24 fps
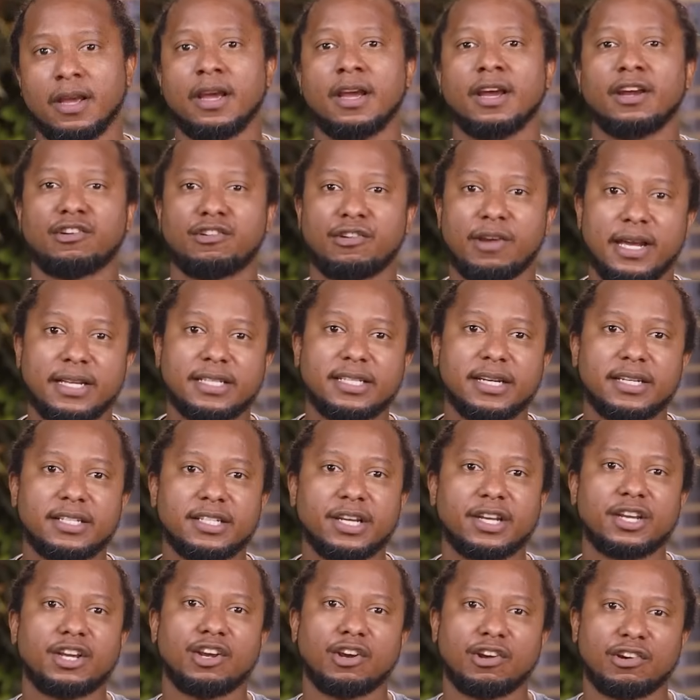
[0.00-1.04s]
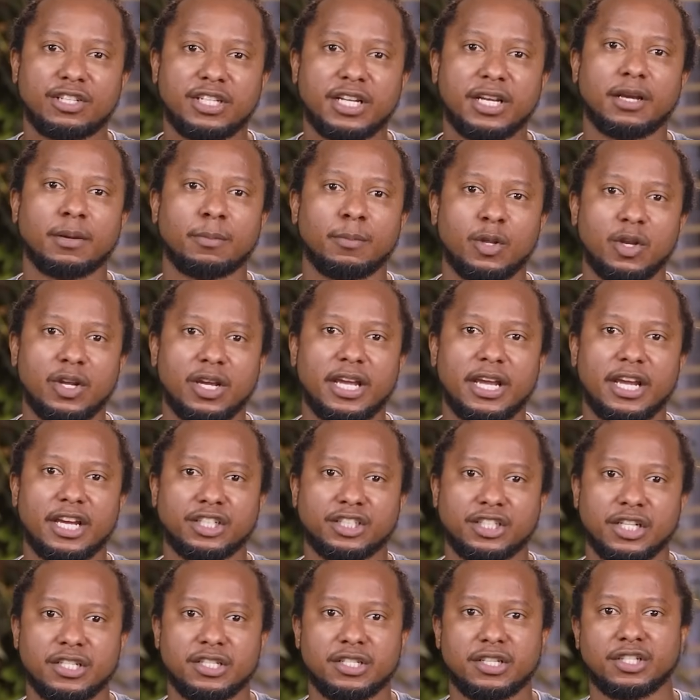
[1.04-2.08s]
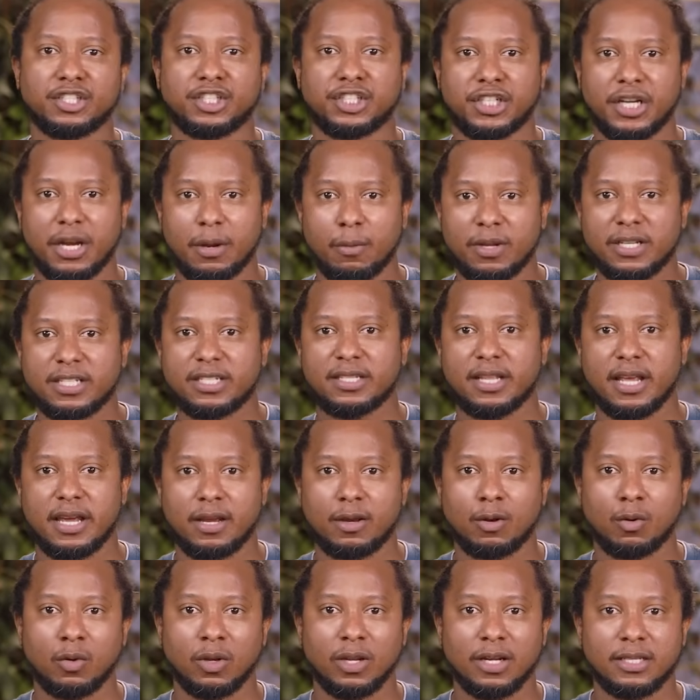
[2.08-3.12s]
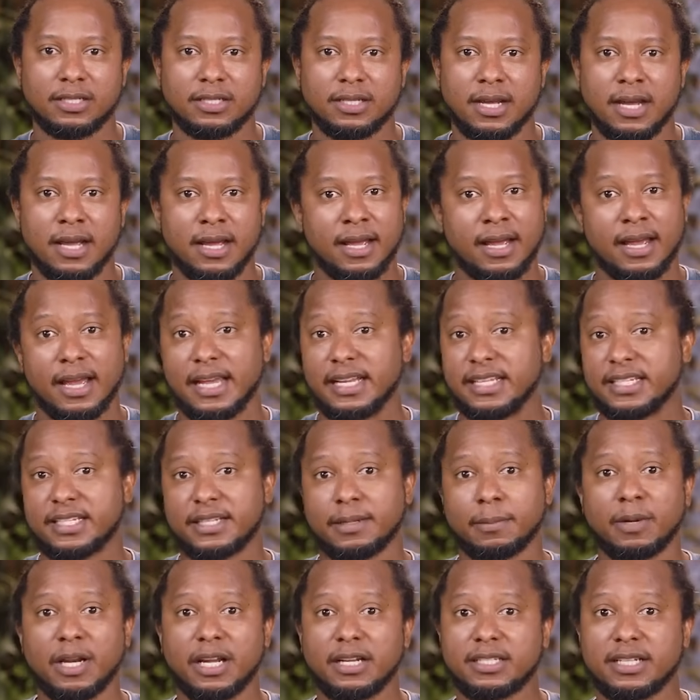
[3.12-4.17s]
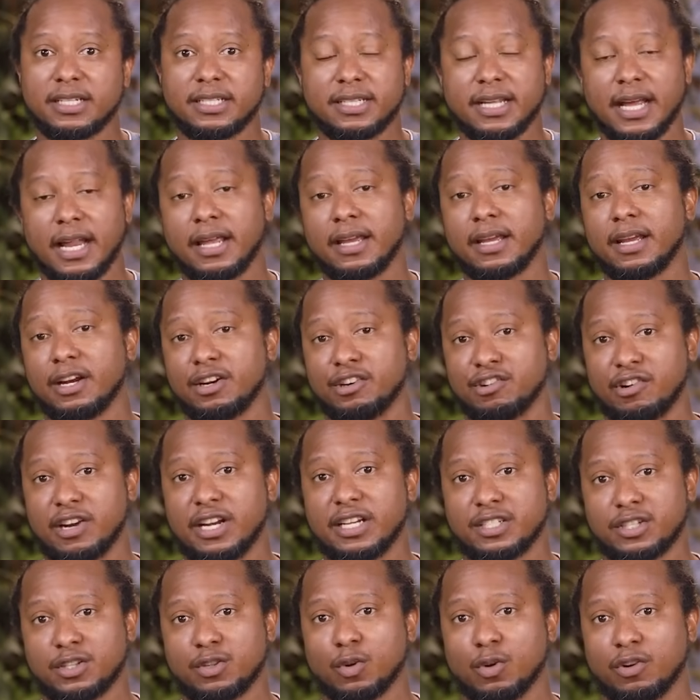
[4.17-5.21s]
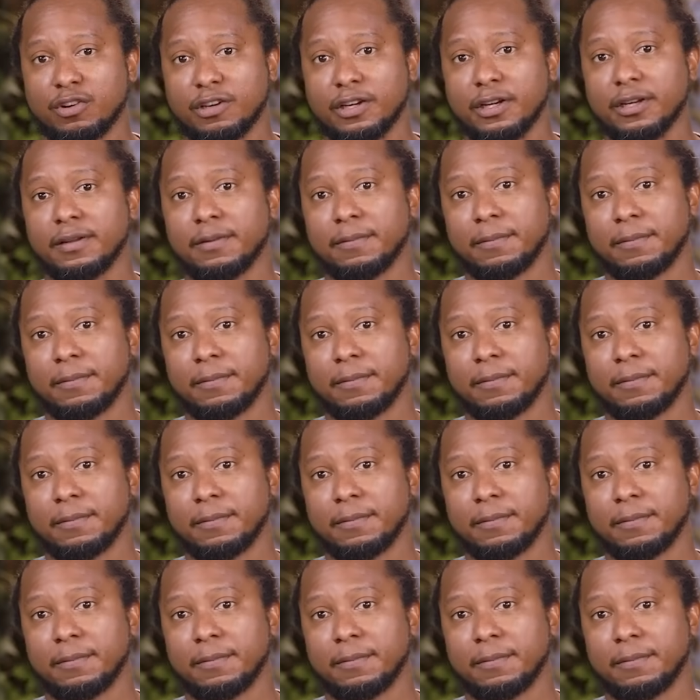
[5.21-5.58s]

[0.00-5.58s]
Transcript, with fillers: Creating security communications to share with stakeholders is similar to telling a great story.